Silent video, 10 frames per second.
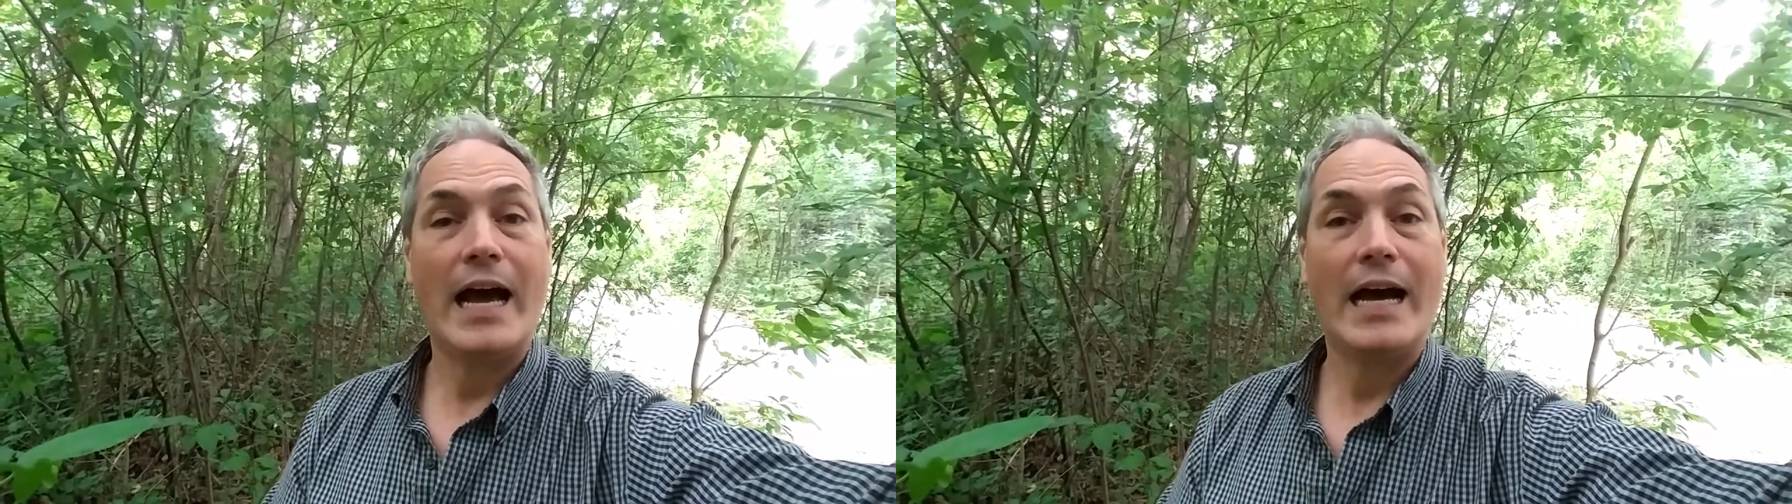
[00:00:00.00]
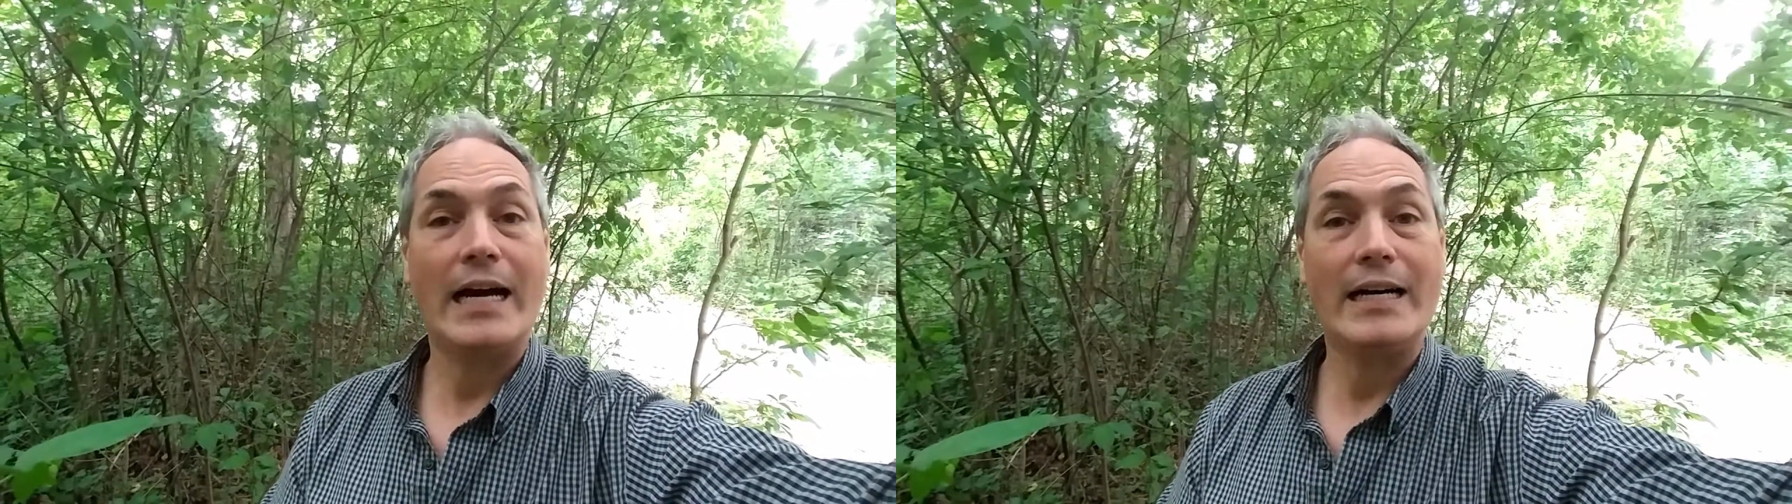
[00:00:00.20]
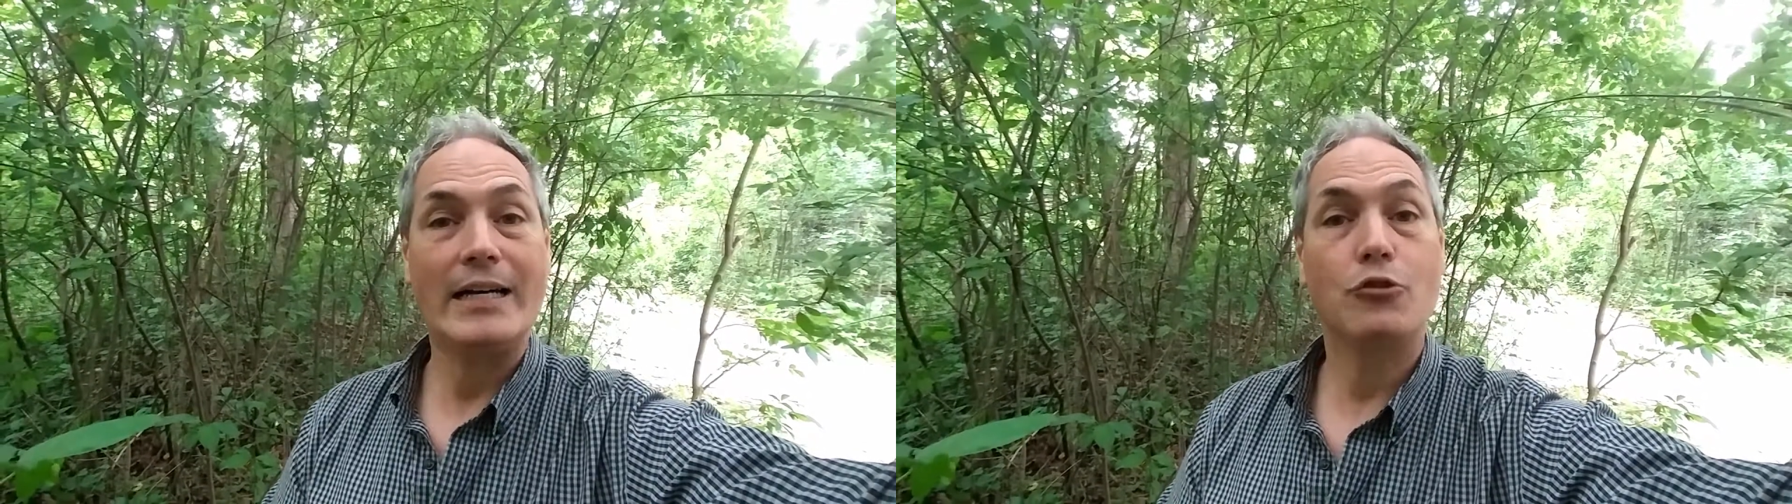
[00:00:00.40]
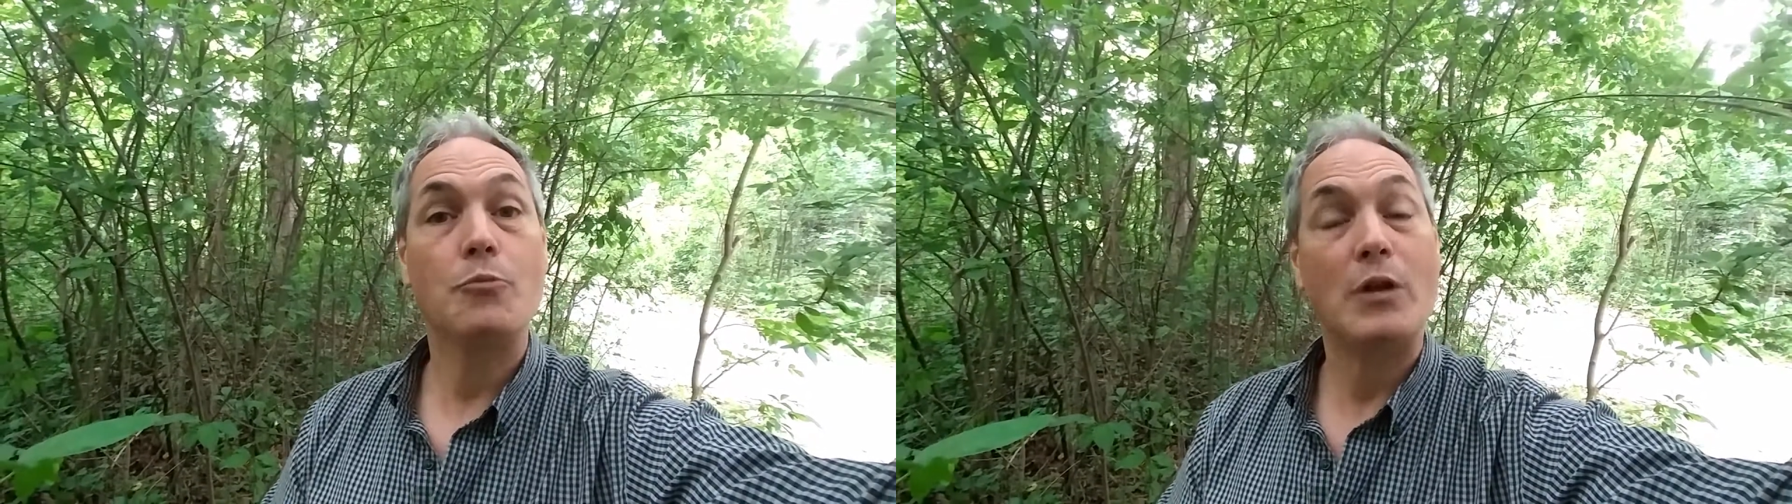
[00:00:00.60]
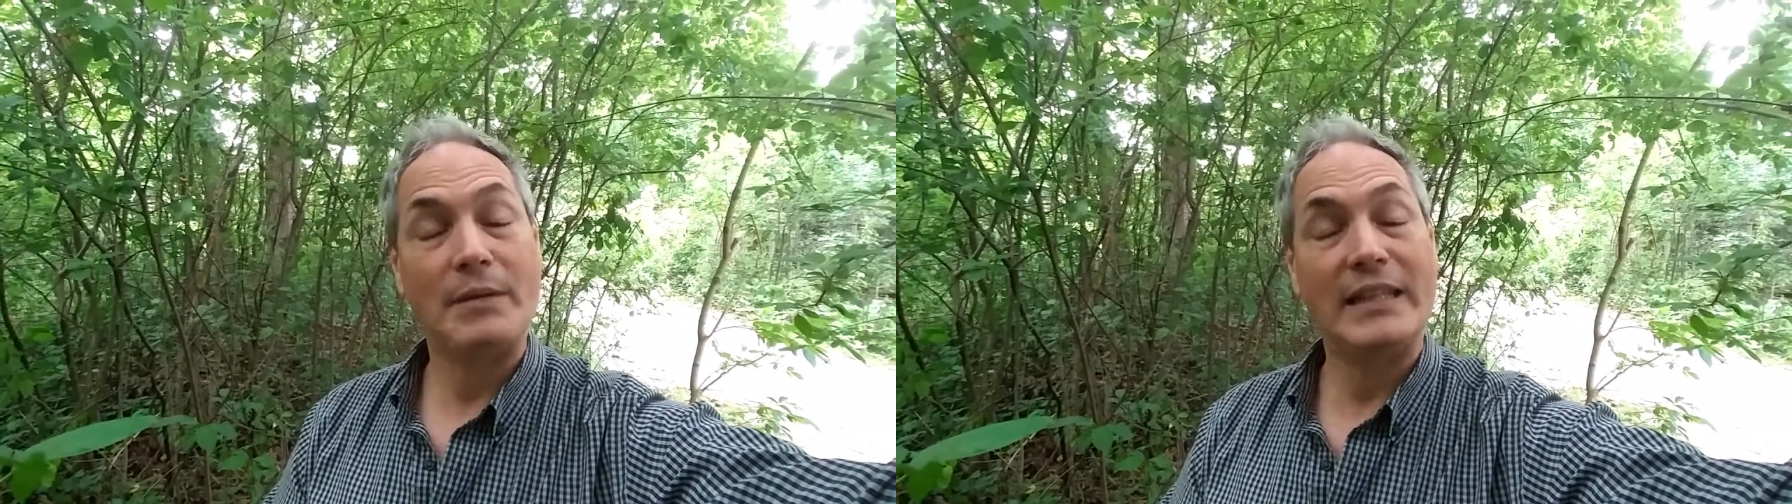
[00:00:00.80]
to
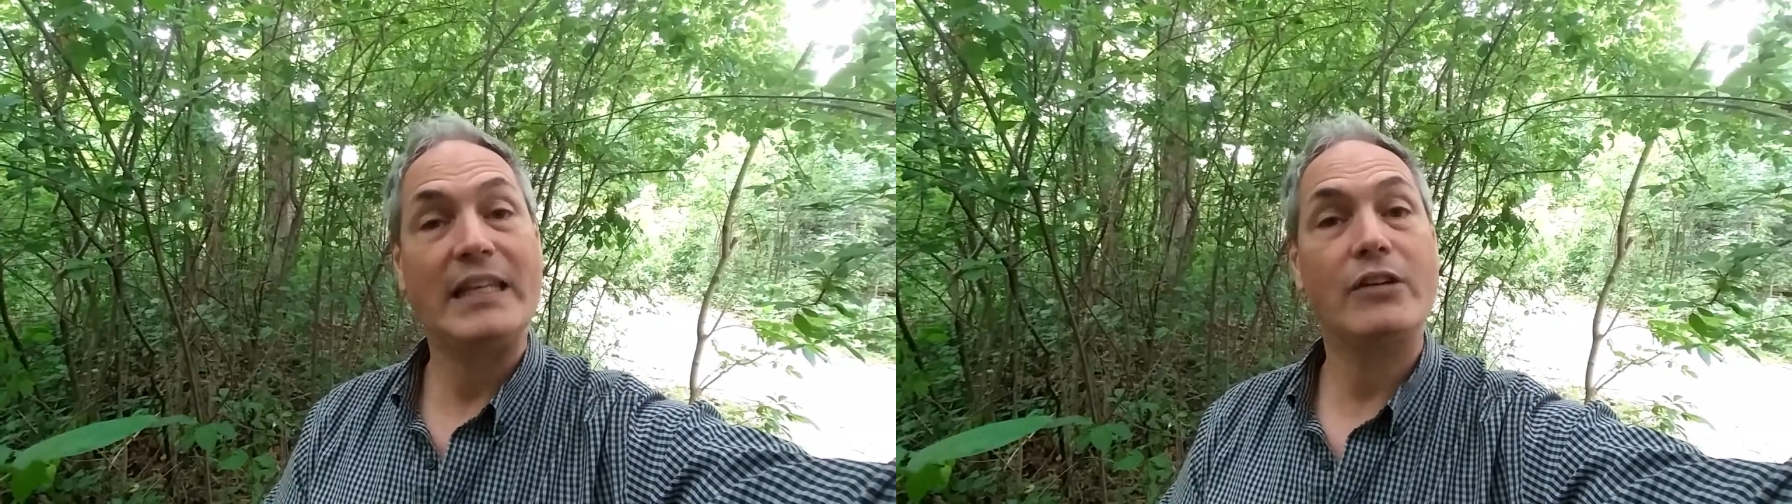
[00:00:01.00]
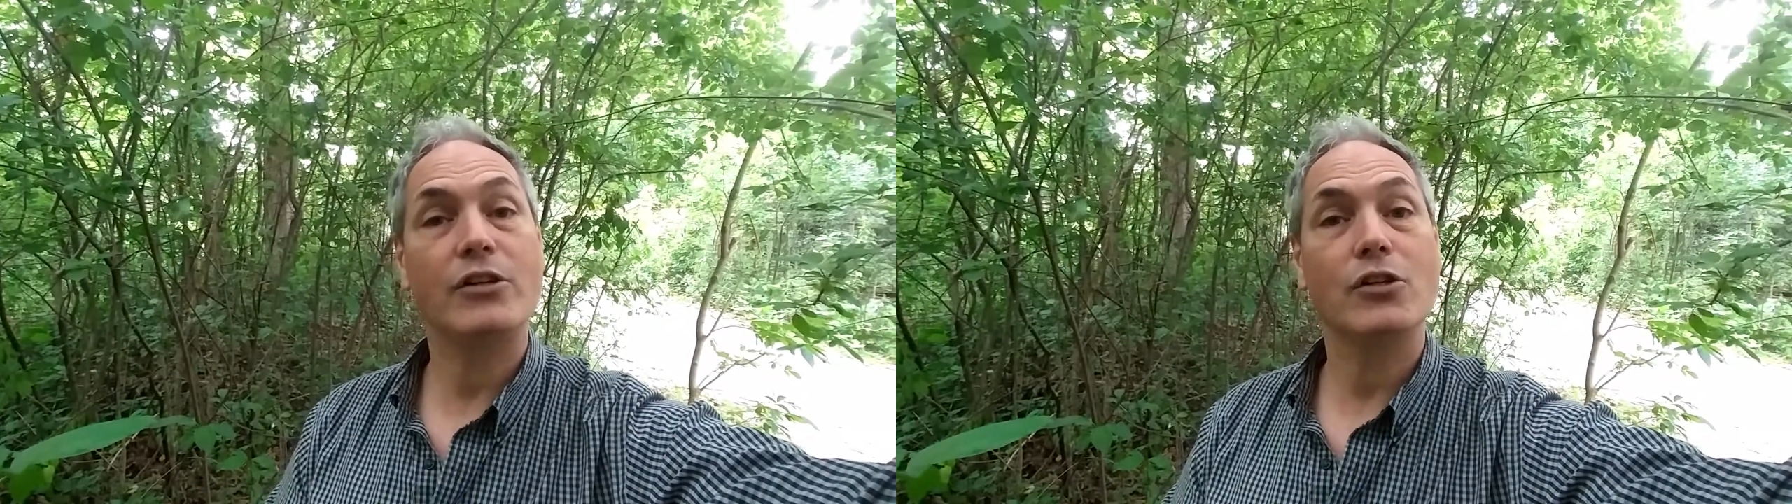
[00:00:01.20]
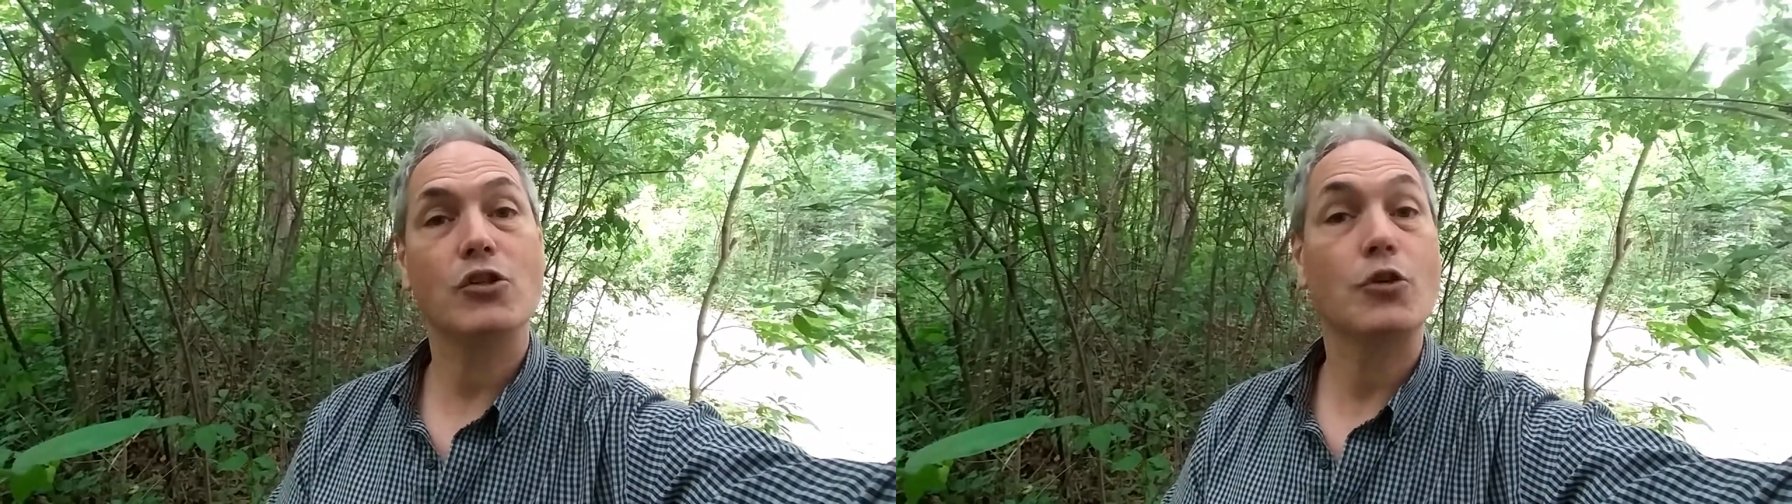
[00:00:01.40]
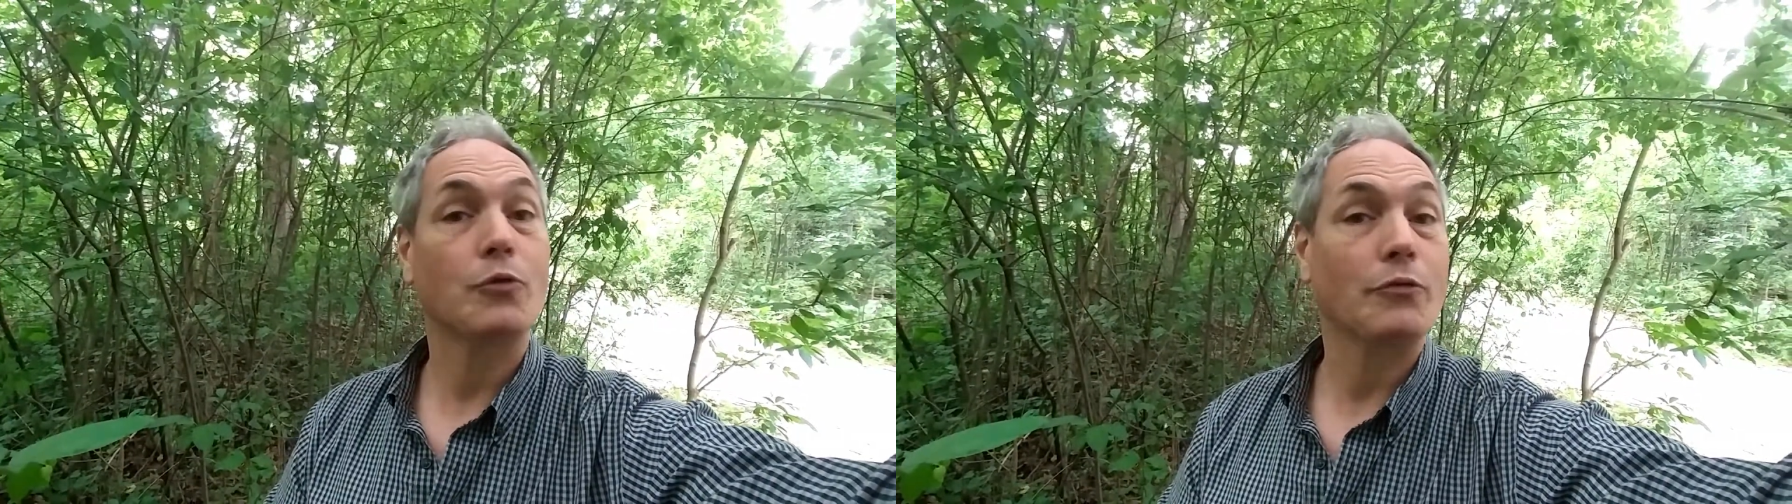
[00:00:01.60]
bring materials or we